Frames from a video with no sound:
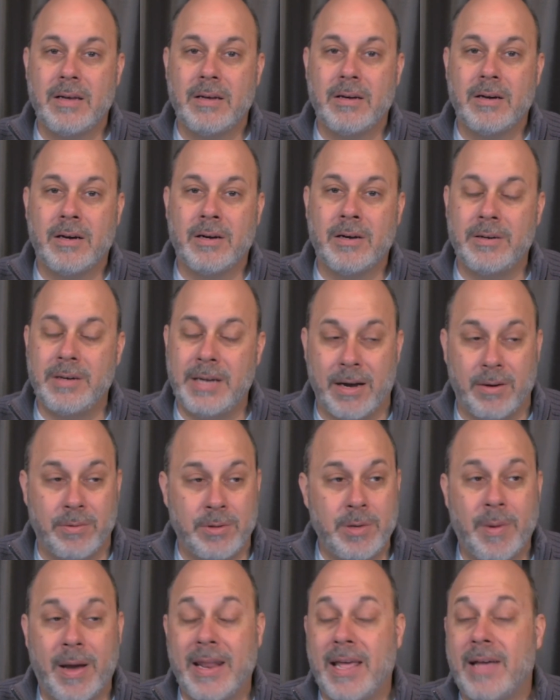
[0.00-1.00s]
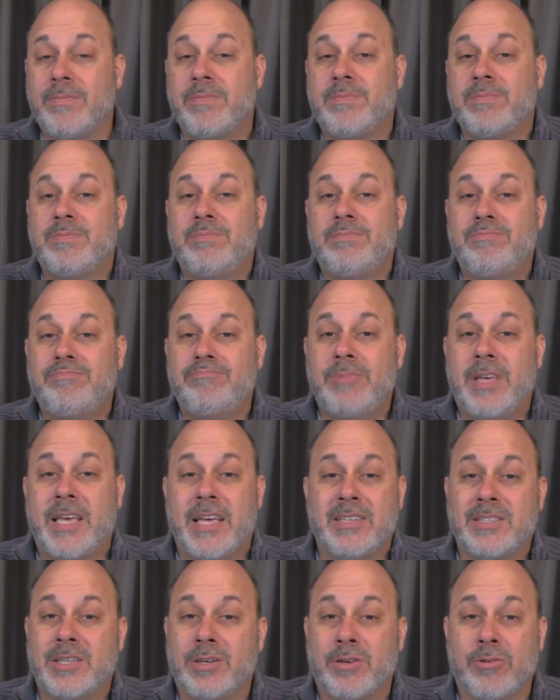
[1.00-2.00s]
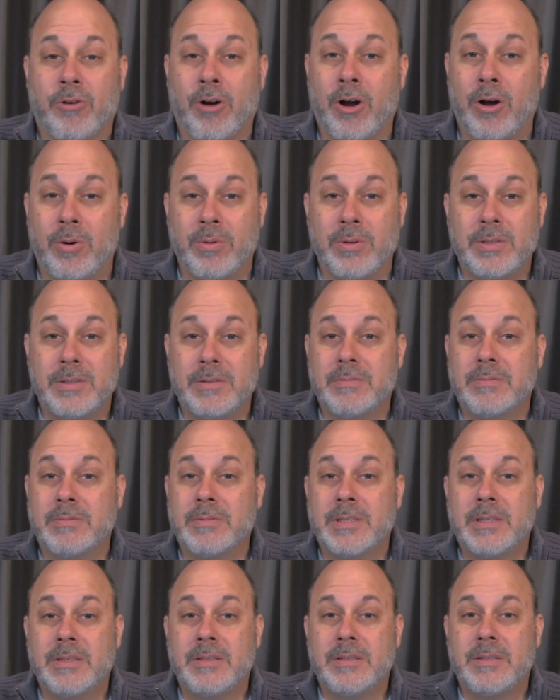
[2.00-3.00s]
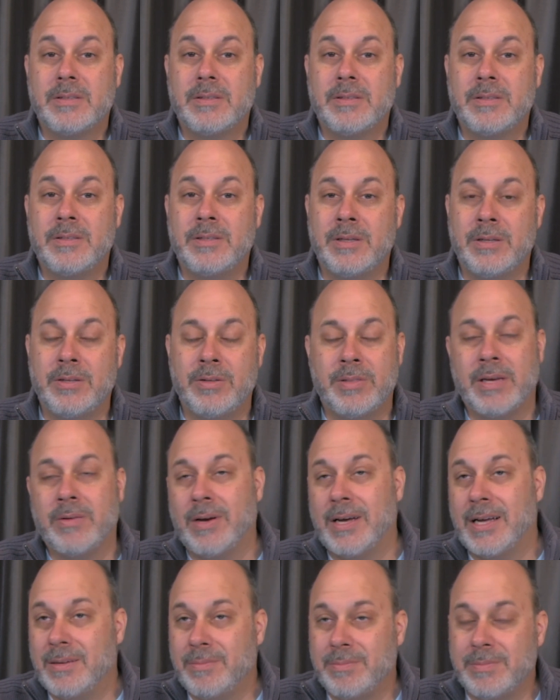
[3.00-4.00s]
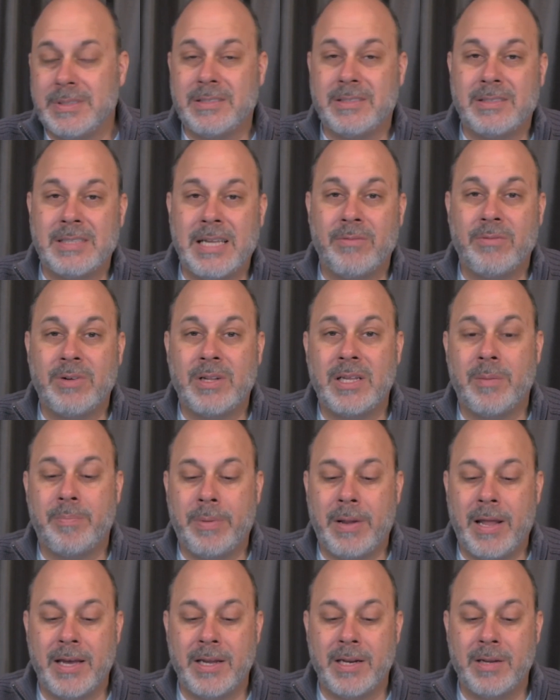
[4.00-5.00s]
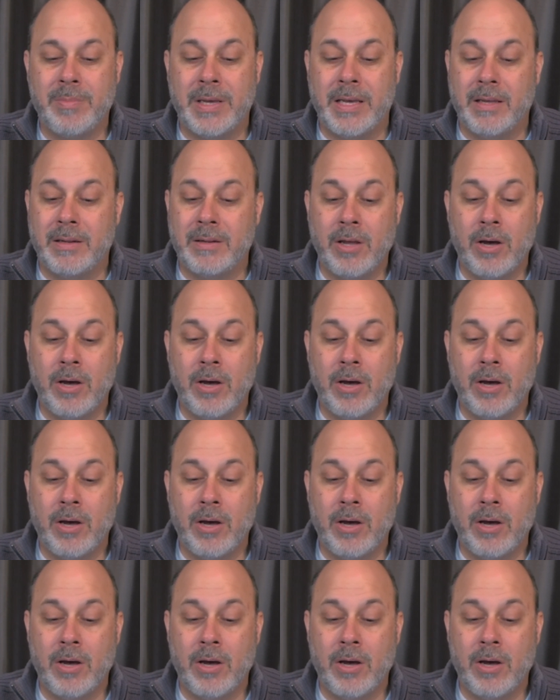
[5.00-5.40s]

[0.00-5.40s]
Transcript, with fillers: Or now you might have kids that are grown, and you think, well, this is not really applying to me.